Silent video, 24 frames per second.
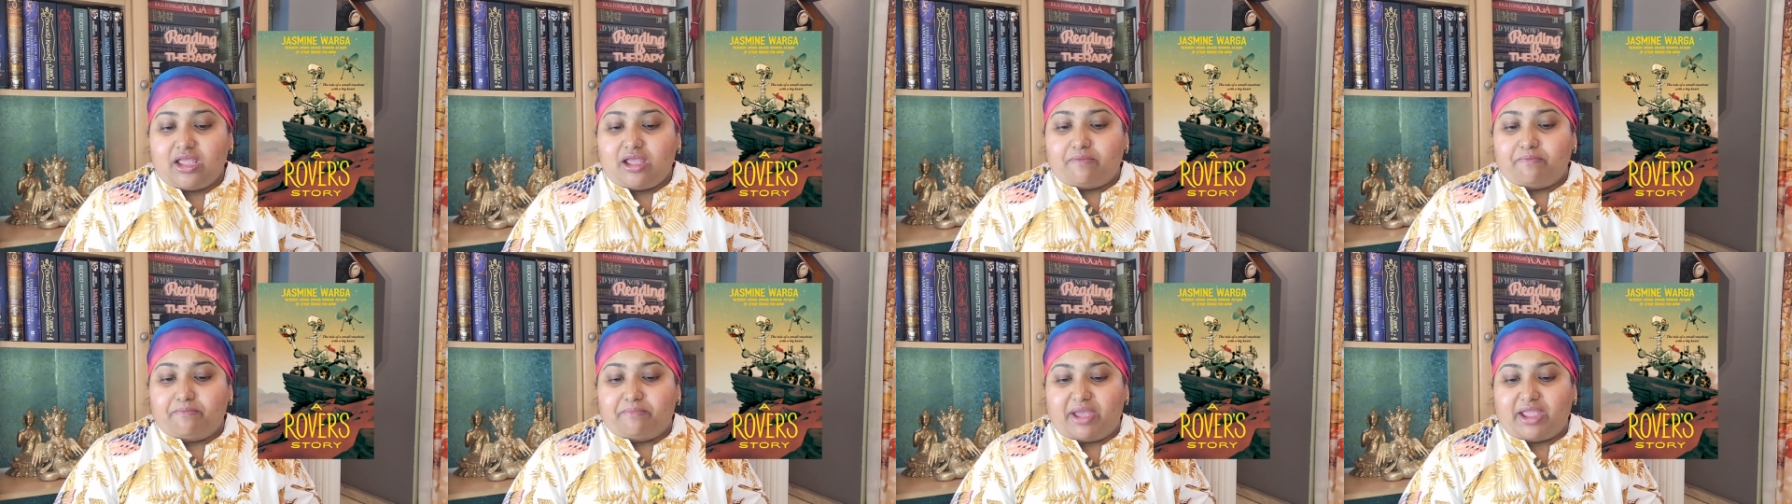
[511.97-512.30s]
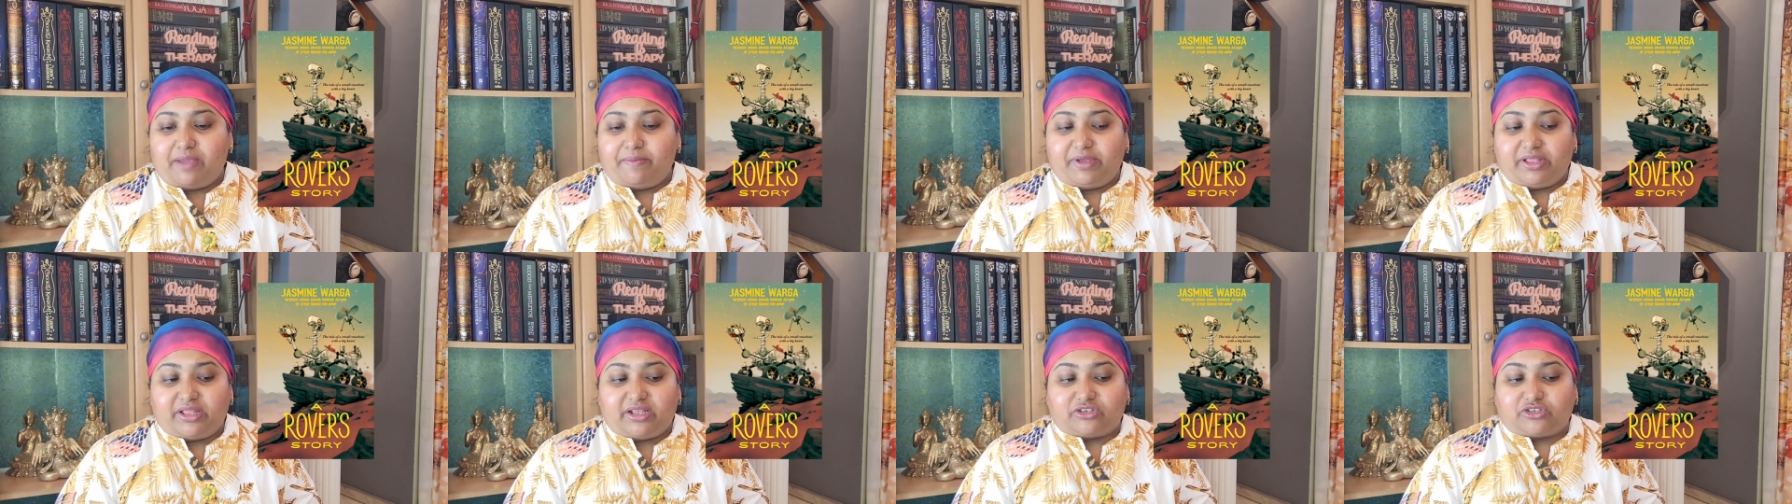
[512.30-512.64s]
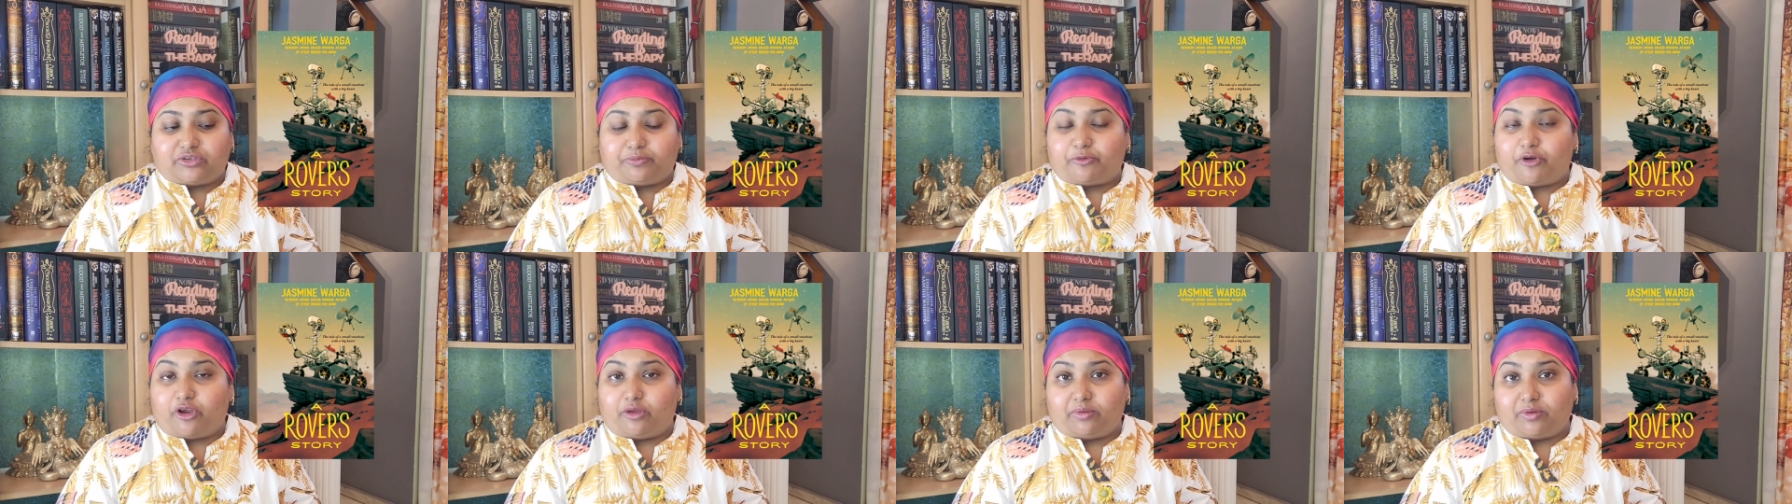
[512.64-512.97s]
Maybe there's
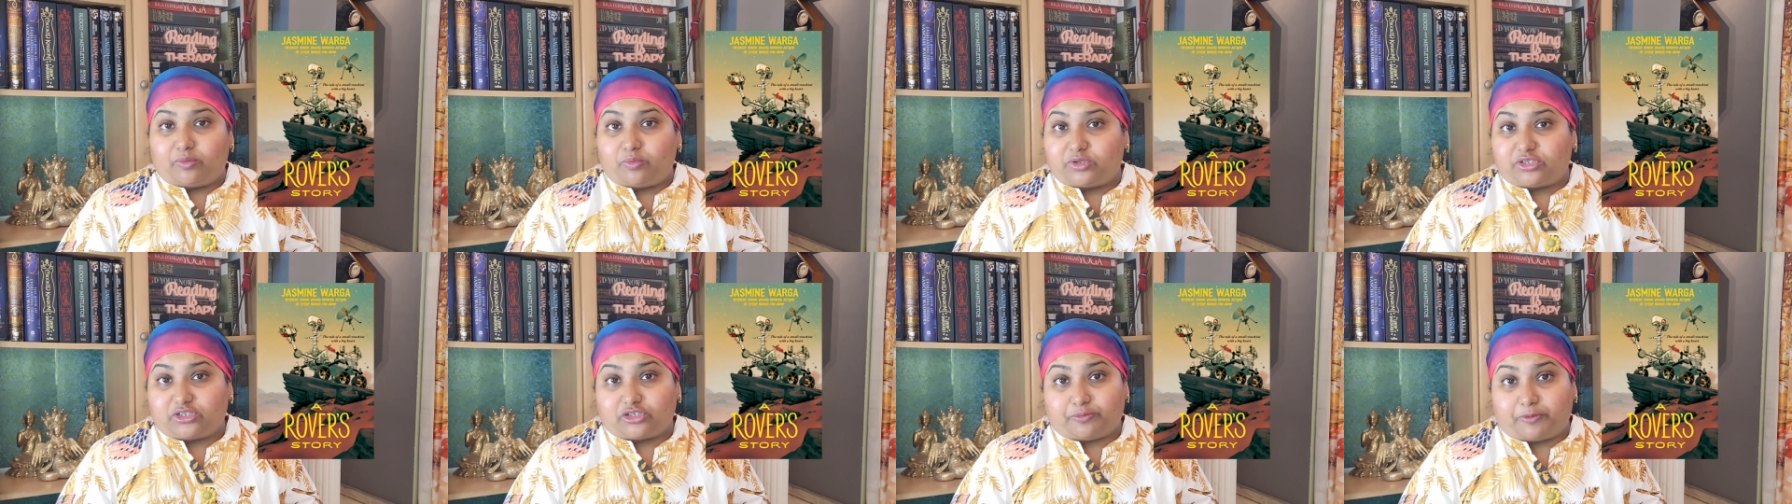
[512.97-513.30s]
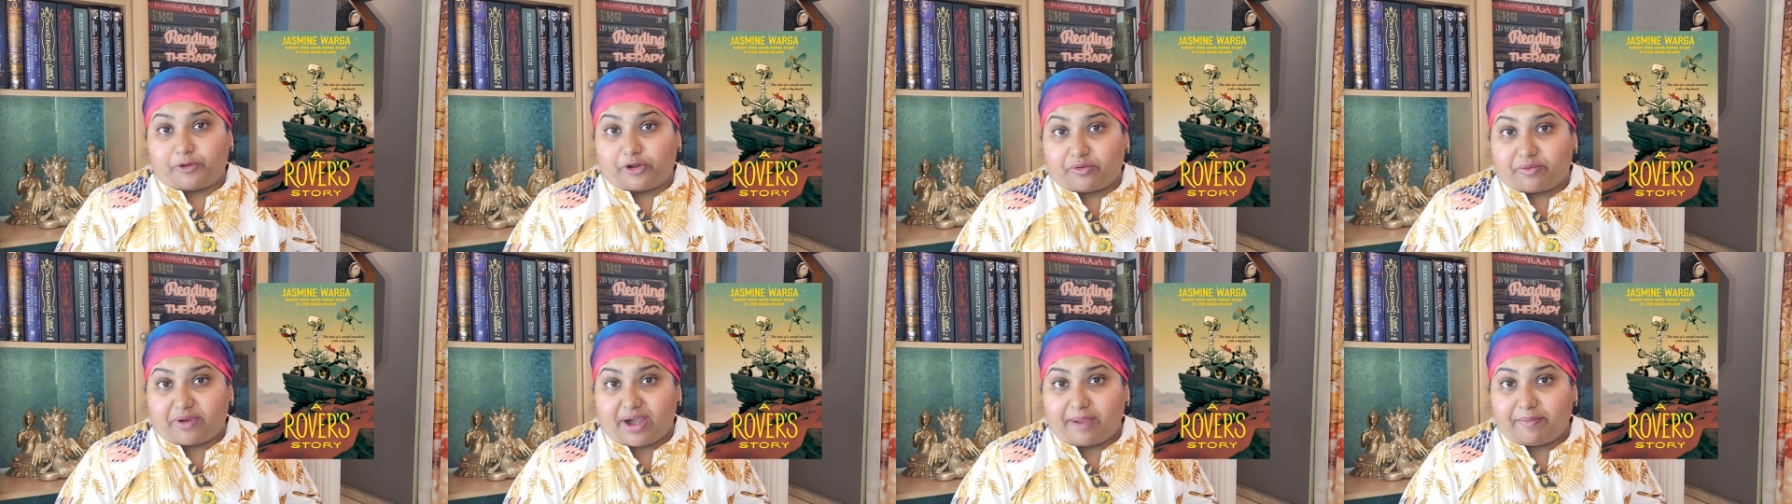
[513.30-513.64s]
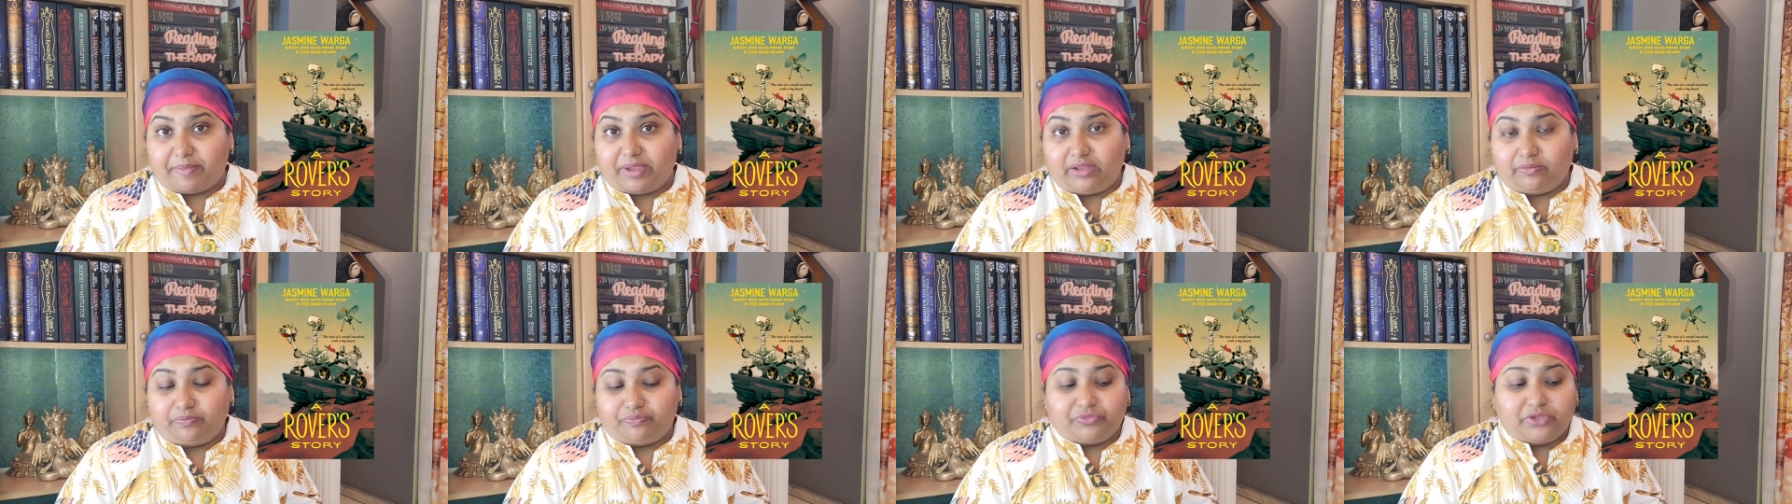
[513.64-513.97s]
a problem with his
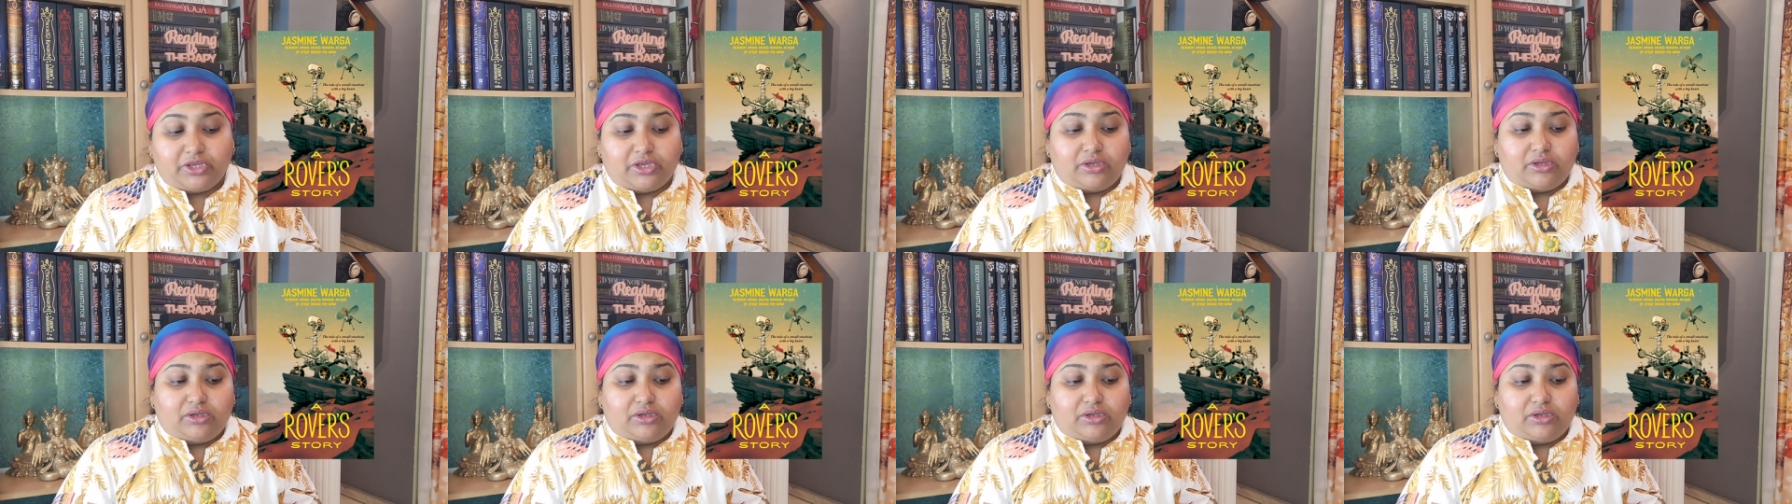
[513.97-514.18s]
programming.